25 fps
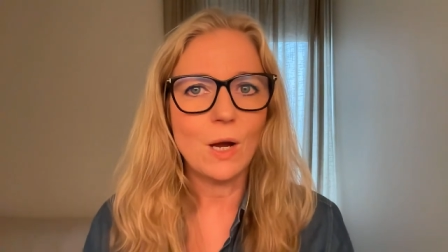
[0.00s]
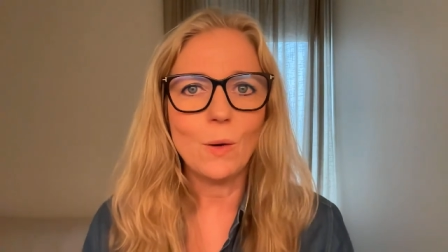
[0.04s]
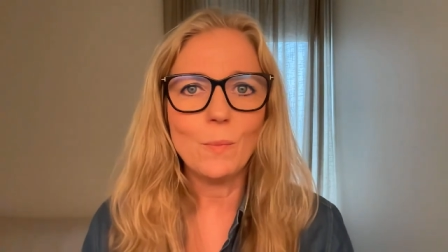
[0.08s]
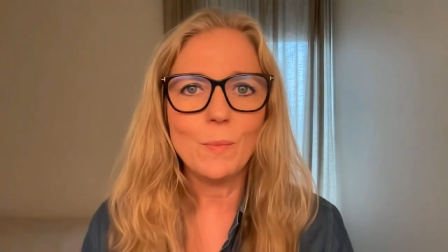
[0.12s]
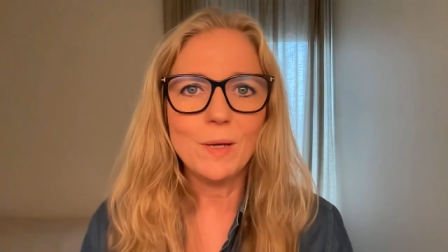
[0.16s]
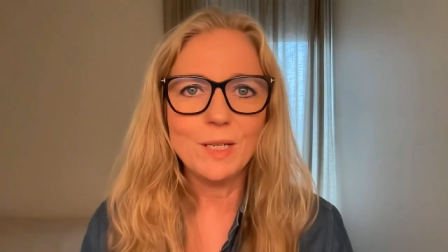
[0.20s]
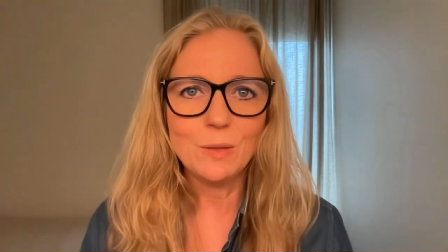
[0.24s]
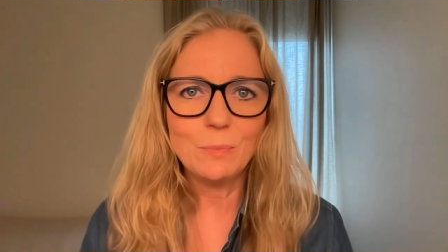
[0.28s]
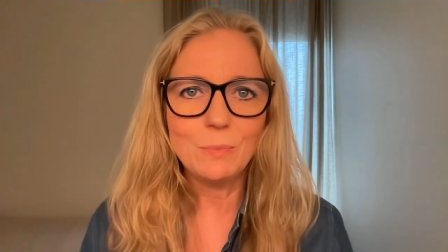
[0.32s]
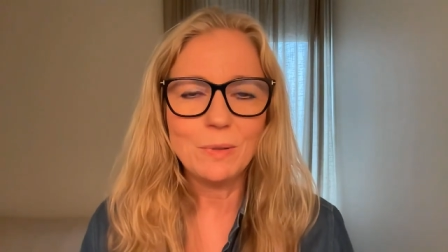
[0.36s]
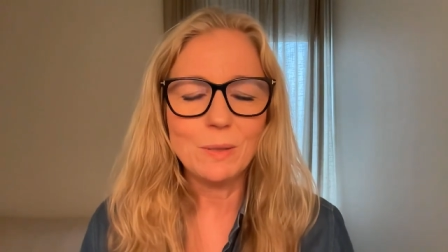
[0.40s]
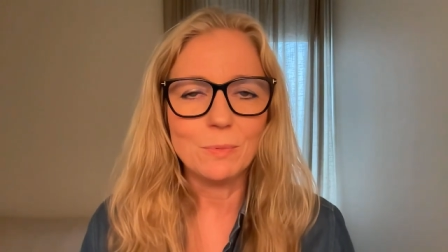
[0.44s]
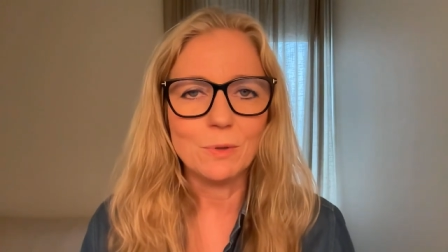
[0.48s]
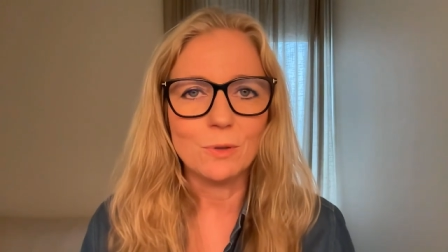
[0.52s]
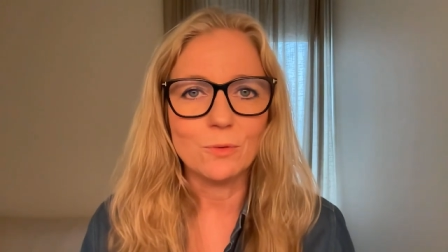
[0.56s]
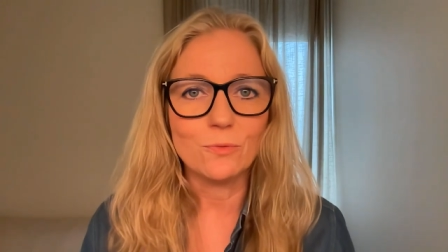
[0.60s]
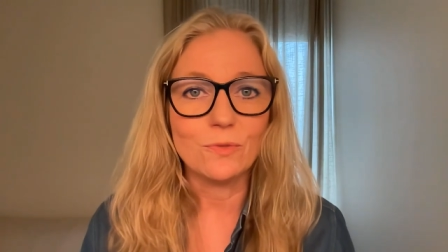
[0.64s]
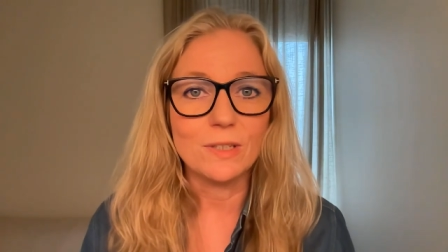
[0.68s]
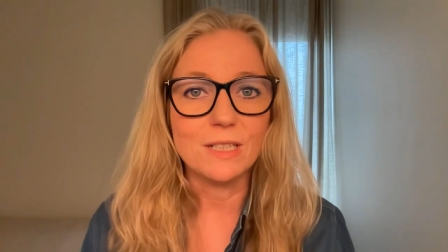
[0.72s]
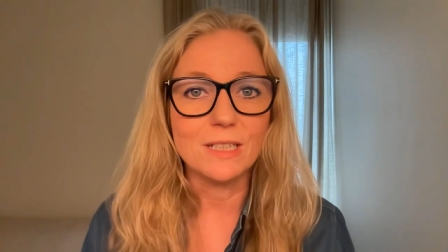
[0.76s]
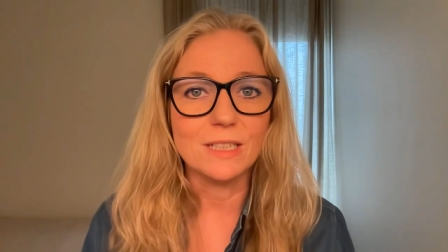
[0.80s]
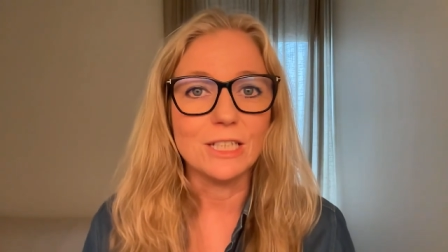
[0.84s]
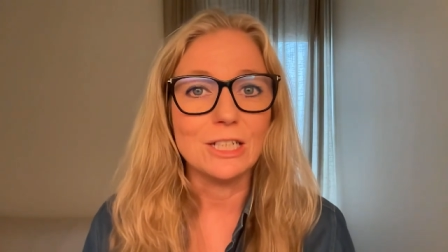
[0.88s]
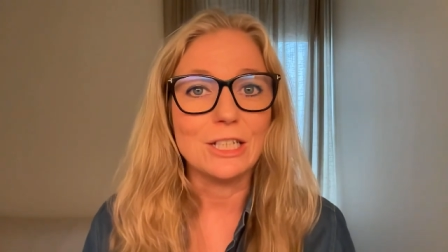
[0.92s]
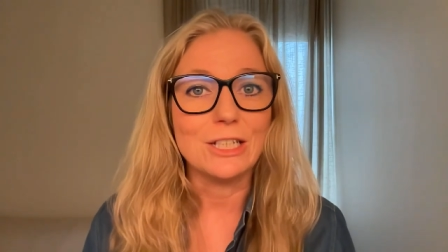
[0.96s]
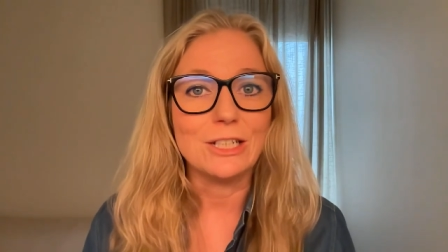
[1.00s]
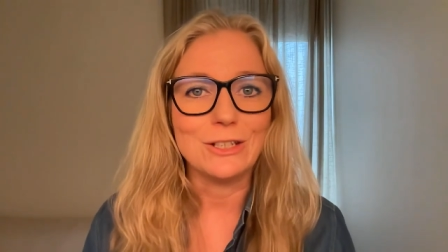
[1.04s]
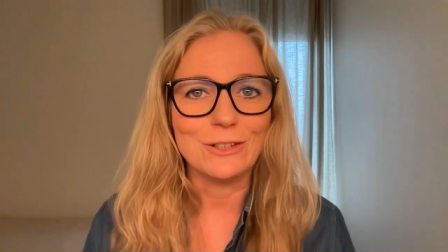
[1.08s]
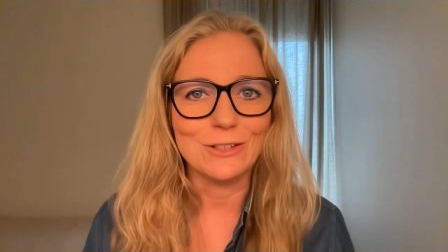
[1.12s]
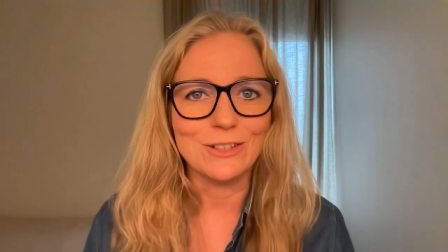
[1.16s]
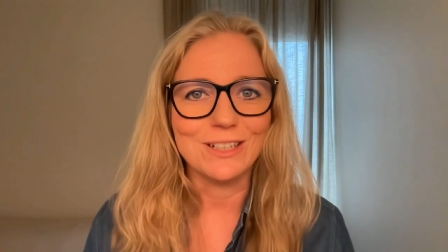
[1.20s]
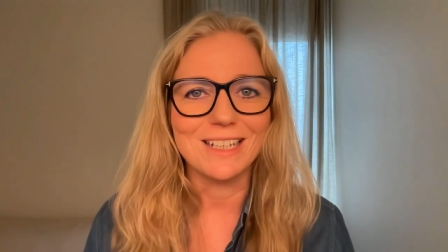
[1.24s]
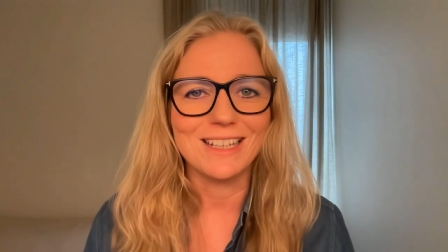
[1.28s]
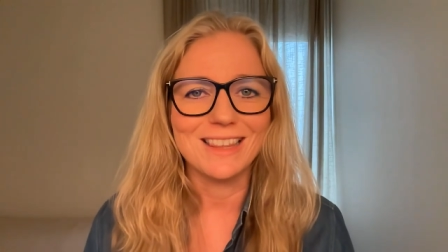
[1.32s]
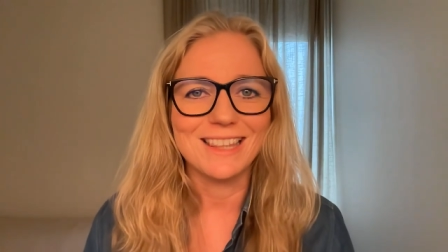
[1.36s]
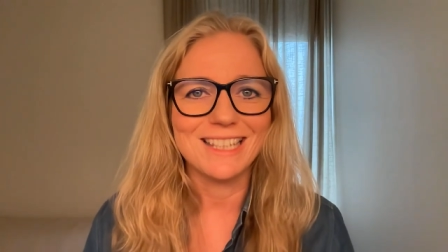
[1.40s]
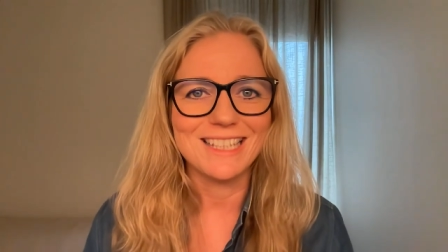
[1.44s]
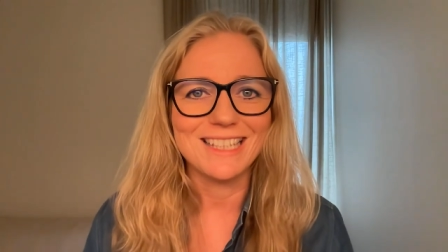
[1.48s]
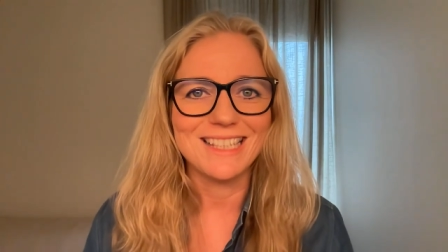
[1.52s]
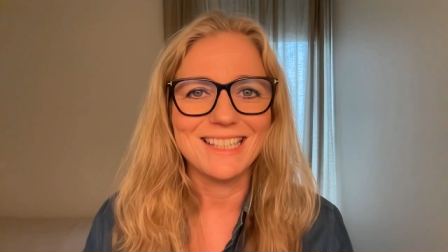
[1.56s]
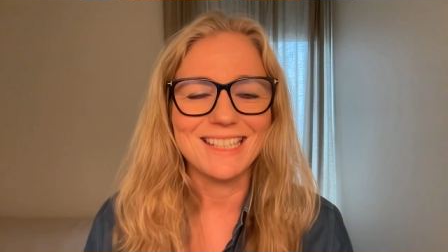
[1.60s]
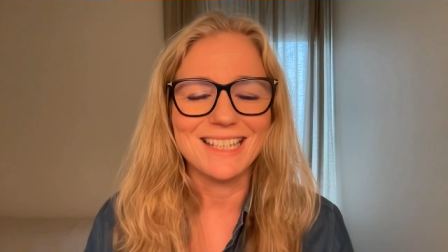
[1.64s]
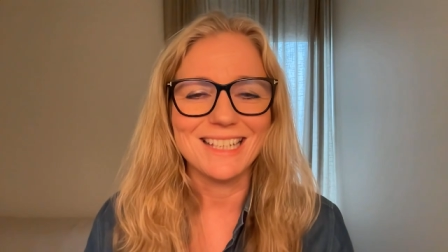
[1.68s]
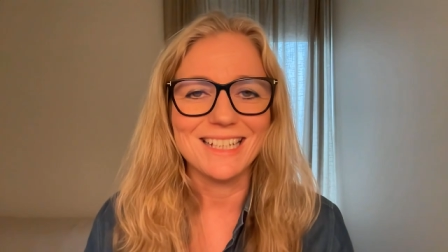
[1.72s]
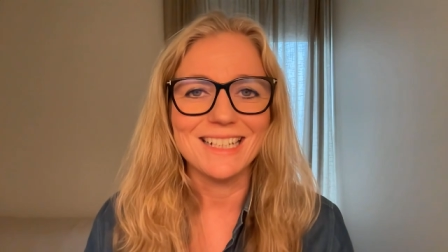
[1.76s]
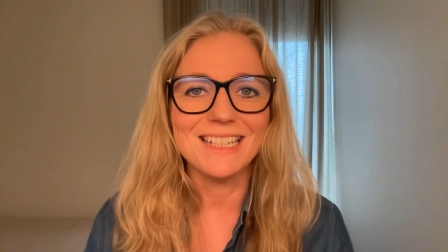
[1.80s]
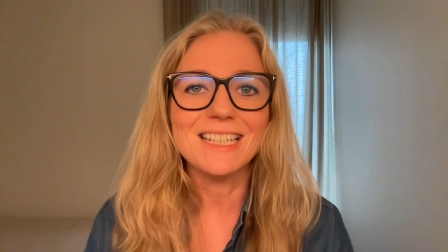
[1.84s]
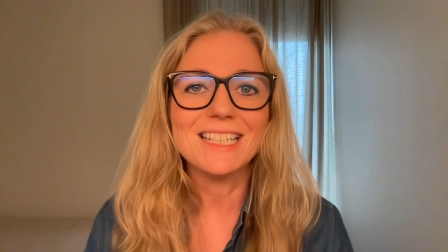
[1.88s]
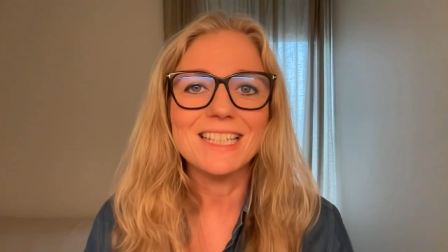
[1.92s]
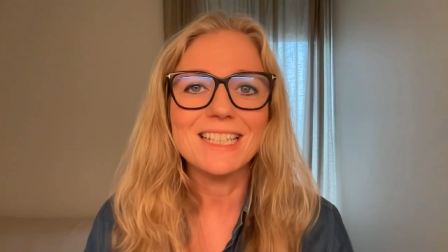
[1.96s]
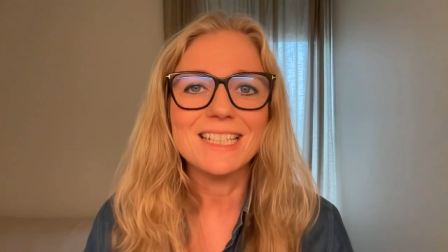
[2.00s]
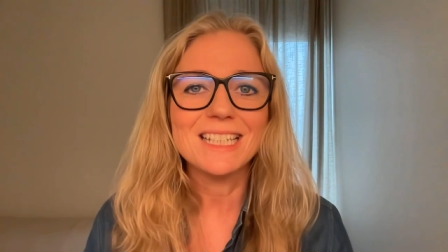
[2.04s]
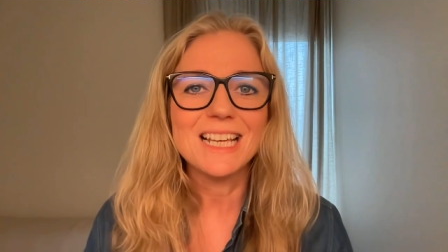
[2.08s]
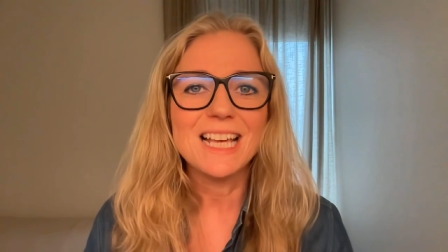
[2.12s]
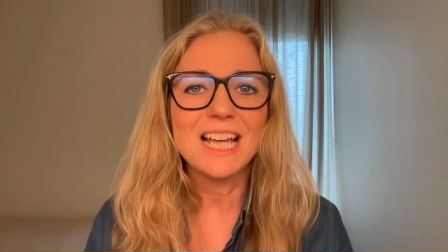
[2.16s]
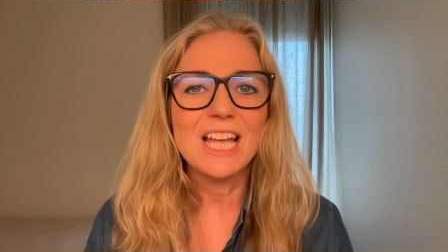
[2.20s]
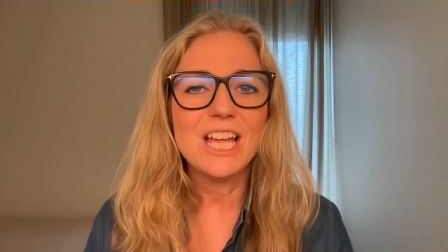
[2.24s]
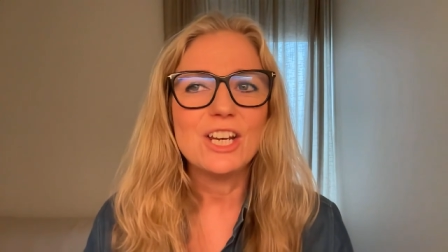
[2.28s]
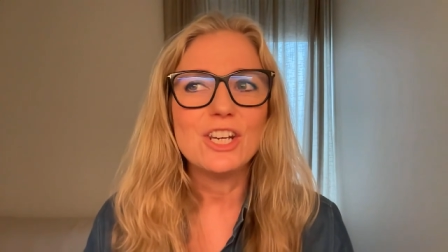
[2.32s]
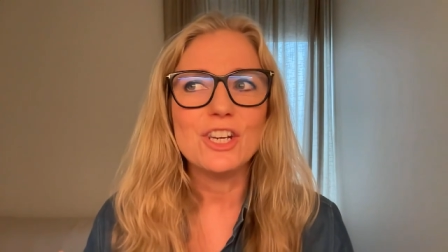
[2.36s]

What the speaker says: How many people really look at the skills?